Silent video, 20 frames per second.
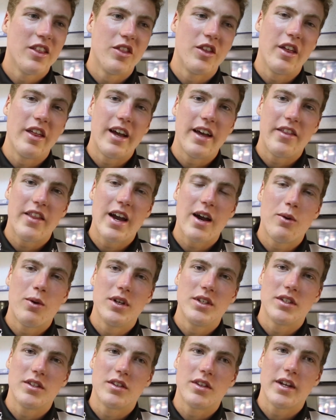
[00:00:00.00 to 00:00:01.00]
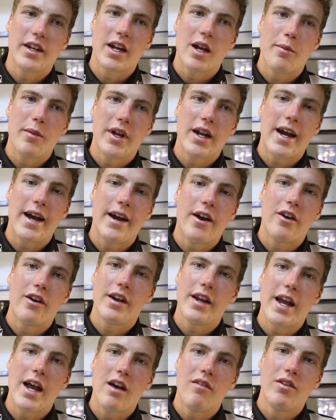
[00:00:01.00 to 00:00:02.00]
that was the thing. I mean, I
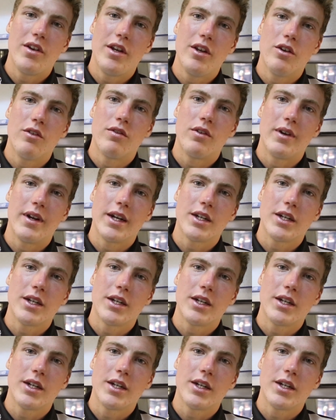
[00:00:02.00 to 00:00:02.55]
already have a deal for